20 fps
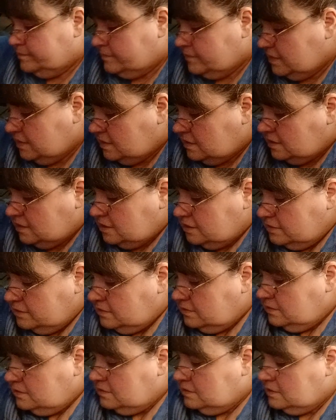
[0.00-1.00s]
In
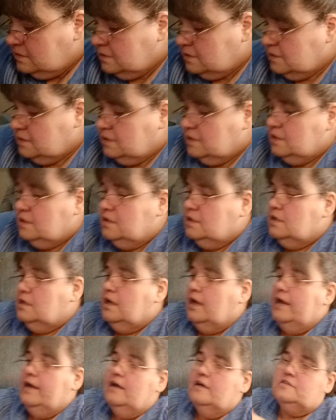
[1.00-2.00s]
here,
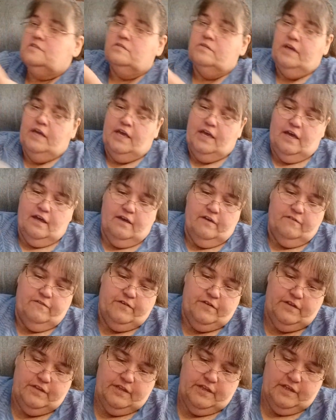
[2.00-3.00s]
I also have
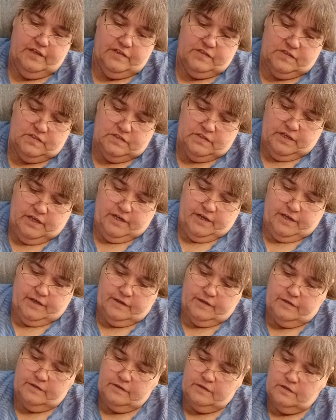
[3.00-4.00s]
this
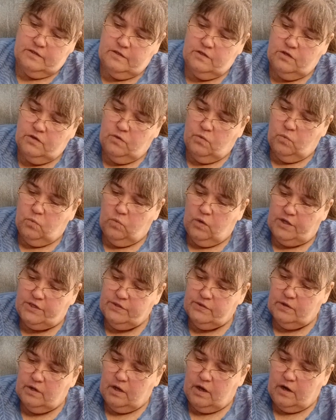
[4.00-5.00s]

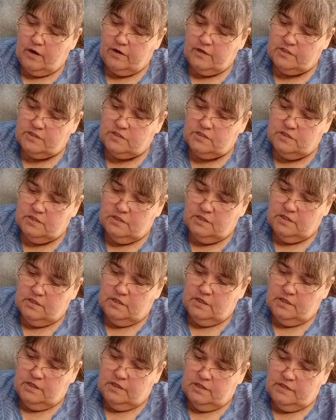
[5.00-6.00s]
Wonder Art.
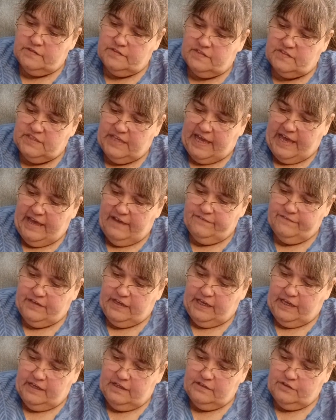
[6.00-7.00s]
It says
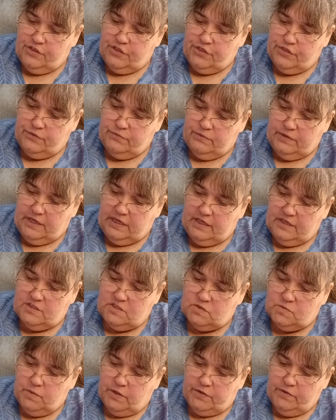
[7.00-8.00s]
Afghan 3
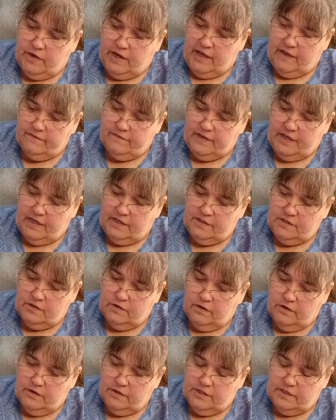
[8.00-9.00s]
sweater Afghan
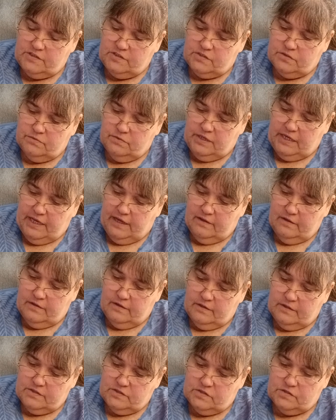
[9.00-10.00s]
yarn. It's 3
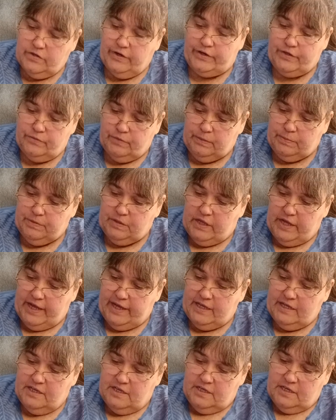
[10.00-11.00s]

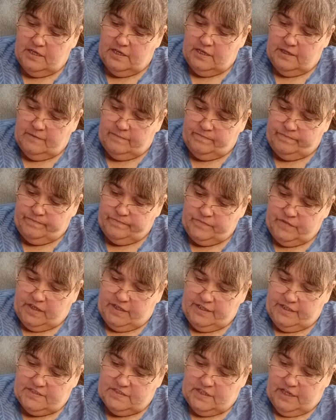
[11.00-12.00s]
ply,
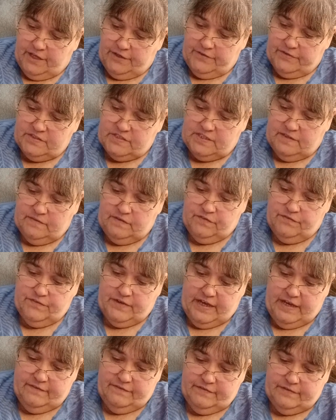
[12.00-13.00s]
and it's
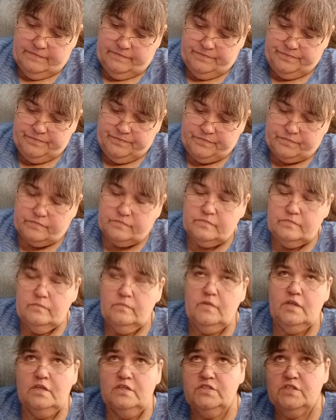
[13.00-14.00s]

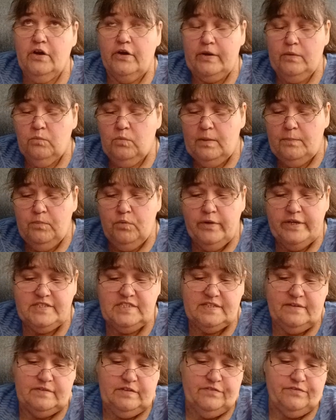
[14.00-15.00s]

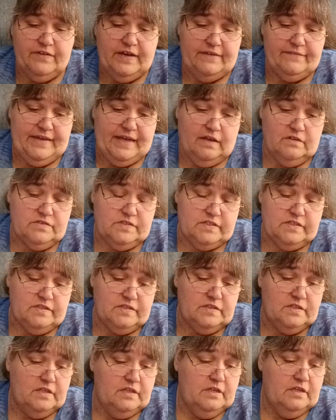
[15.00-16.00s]
1.75 ounces,